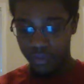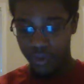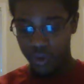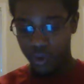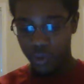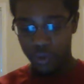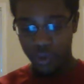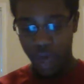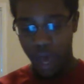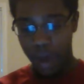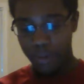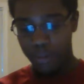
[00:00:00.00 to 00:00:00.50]

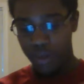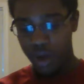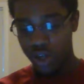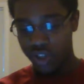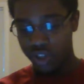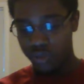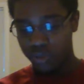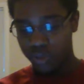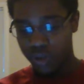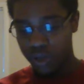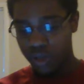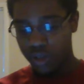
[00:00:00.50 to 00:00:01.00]
do that
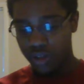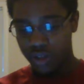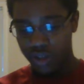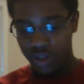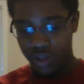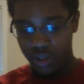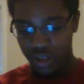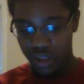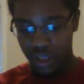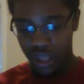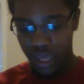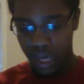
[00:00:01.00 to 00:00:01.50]
much, but
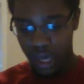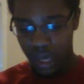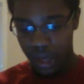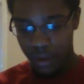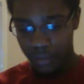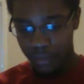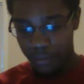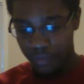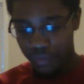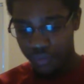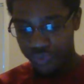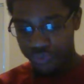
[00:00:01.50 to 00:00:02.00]
yeah.
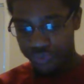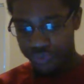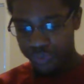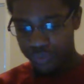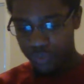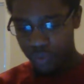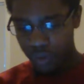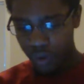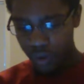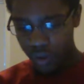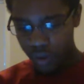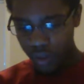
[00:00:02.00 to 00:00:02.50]

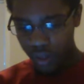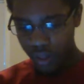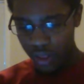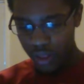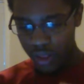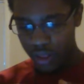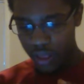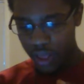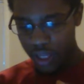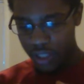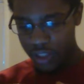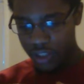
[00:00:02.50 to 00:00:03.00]

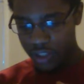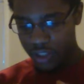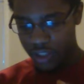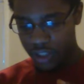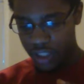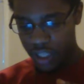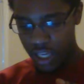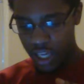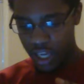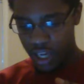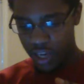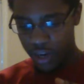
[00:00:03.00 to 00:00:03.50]
Let's
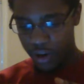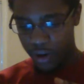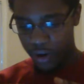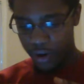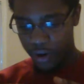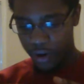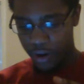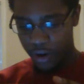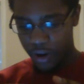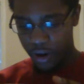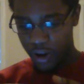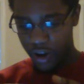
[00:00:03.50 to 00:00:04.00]
see
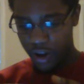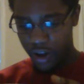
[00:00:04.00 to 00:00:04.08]
here.